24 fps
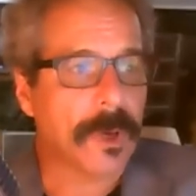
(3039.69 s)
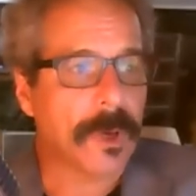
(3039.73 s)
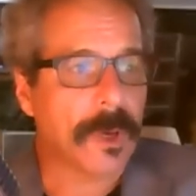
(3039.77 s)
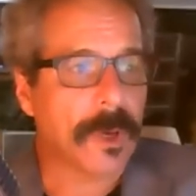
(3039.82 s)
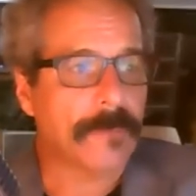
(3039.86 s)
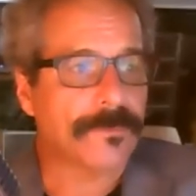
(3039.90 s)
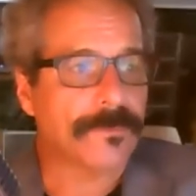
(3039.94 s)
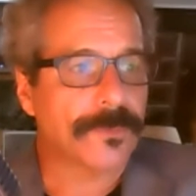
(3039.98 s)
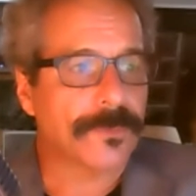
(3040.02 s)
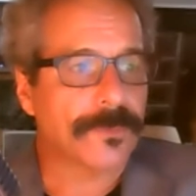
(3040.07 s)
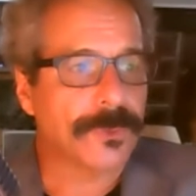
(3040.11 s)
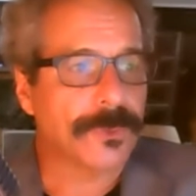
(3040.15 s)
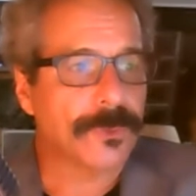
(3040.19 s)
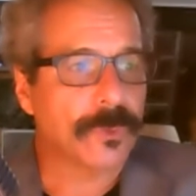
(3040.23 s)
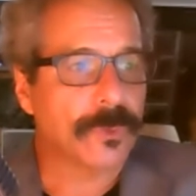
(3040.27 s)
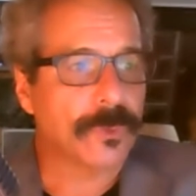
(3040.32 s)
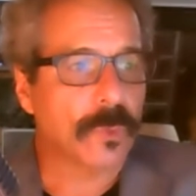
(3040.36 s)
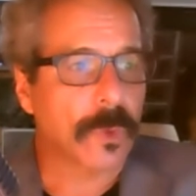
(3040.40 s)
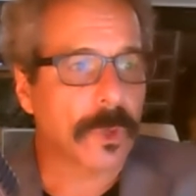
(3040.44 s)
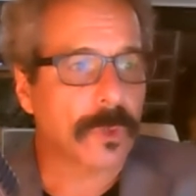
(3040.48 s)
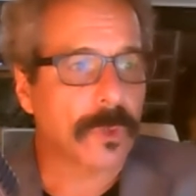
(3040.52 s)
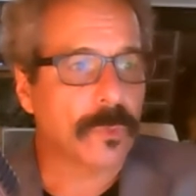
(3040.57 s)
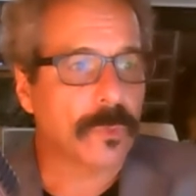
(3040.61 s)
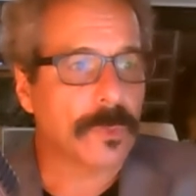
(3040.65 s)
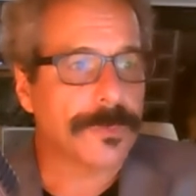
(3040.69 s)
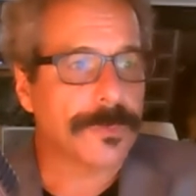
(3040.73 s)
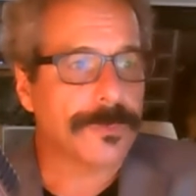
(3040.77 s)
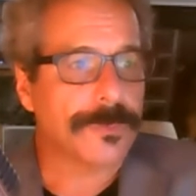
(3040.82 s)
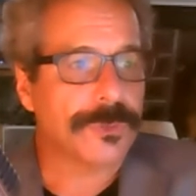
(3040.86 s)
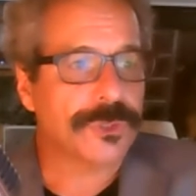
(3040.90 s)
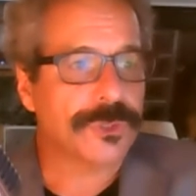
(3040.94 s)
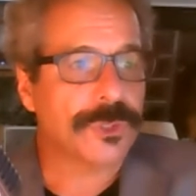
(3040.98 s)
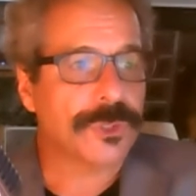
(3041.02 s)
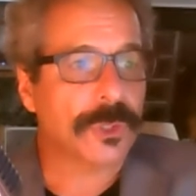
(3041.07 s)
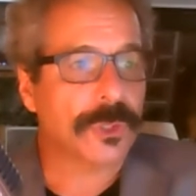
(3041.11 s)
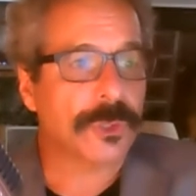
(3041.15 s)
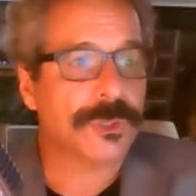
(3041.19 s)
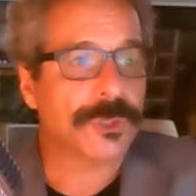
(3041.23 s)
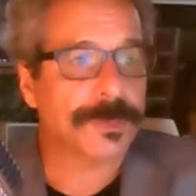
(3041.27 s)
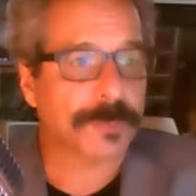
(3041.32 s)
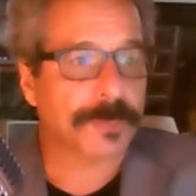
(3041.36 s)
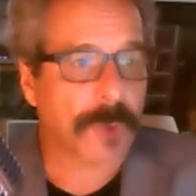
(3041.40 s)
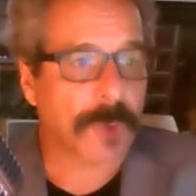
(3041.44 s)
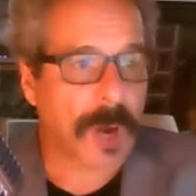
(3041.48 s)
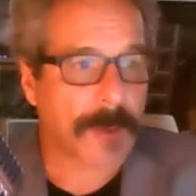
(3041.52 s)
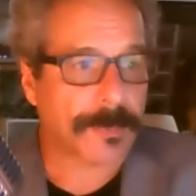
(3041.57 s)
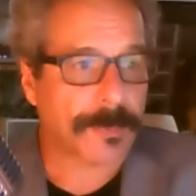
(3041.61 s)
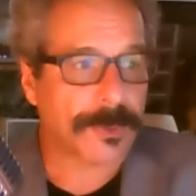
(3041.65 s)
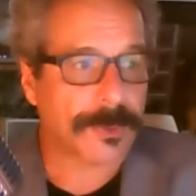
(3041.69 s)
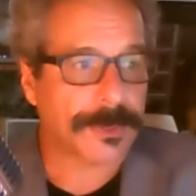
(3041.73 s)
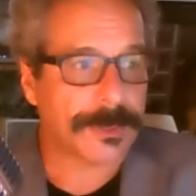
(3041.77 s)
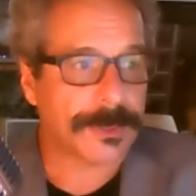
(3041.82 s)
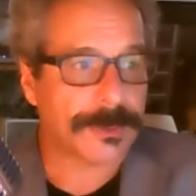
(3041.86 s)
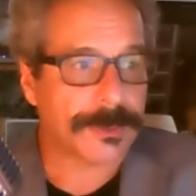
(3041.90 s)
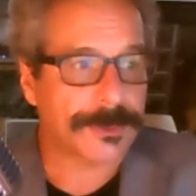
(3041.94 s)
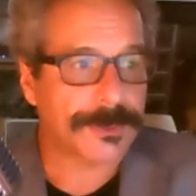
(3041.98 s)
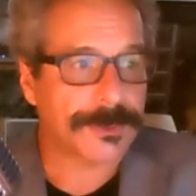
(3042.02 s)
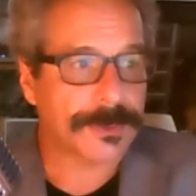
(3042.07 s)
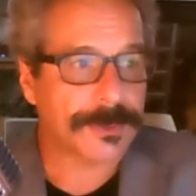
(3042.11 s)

uh, for you to work with church properties?